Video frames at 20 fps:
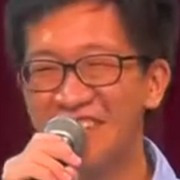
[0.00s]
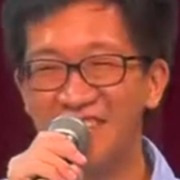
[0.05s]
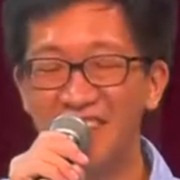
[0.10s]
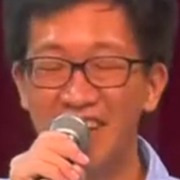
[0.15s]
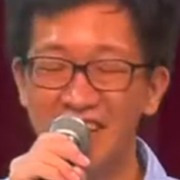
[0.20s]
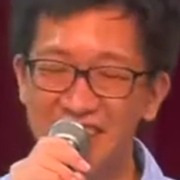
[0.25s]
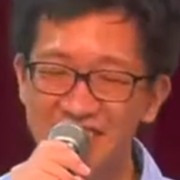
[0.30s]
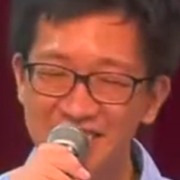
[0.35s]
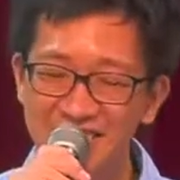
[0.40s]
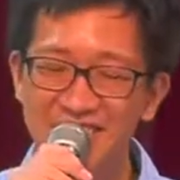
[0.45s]

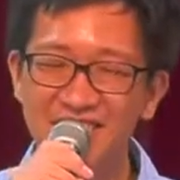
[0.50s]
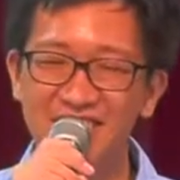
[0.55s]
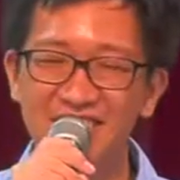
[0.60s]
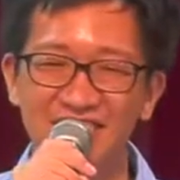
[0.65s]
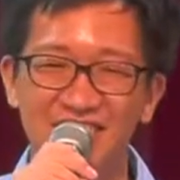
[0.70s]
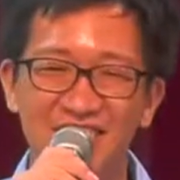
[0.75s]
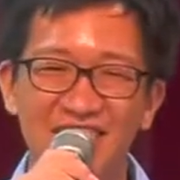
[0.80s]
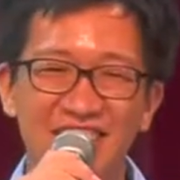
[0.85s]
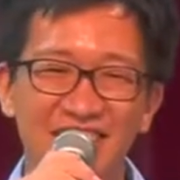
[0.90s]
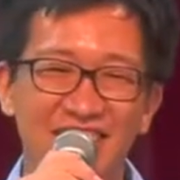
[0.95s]
But it's
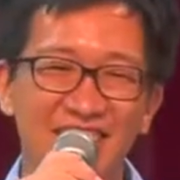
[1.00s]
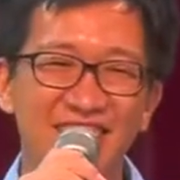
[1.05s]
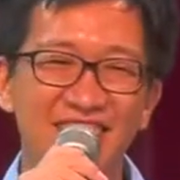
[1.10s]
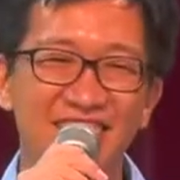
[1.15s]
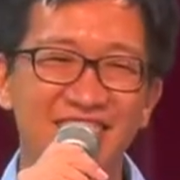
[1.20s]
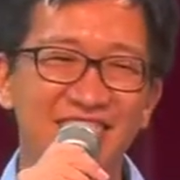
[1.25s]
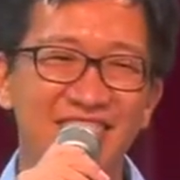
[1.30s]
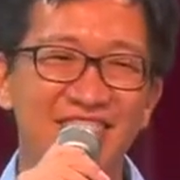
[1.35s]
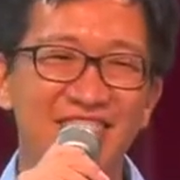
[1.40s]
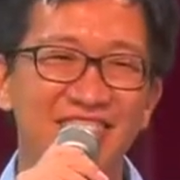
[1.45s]
true, right?
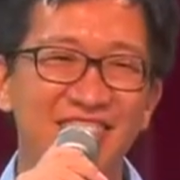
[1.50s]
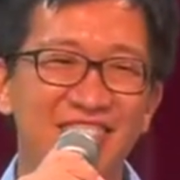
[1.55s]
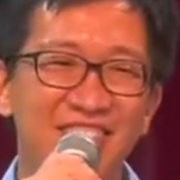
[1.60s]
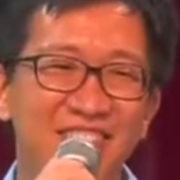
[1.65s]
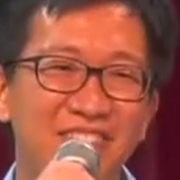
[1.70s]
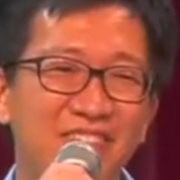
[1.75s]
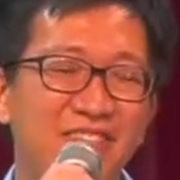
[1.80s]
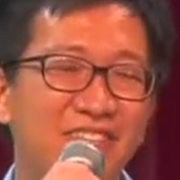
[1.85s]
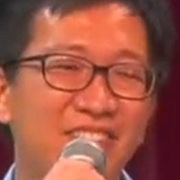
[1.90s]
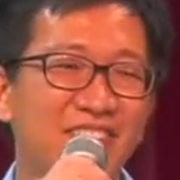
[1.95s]
It's true.
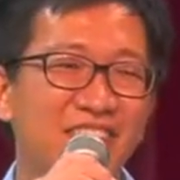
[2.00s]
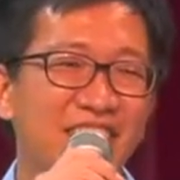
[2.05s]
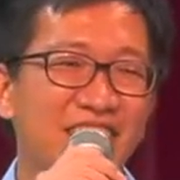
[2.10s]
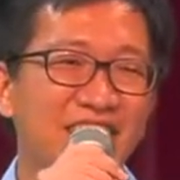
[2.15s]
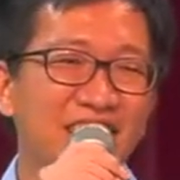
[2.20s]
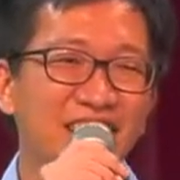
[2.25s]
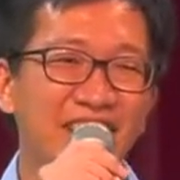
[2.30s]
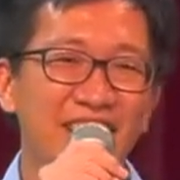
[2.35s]
And,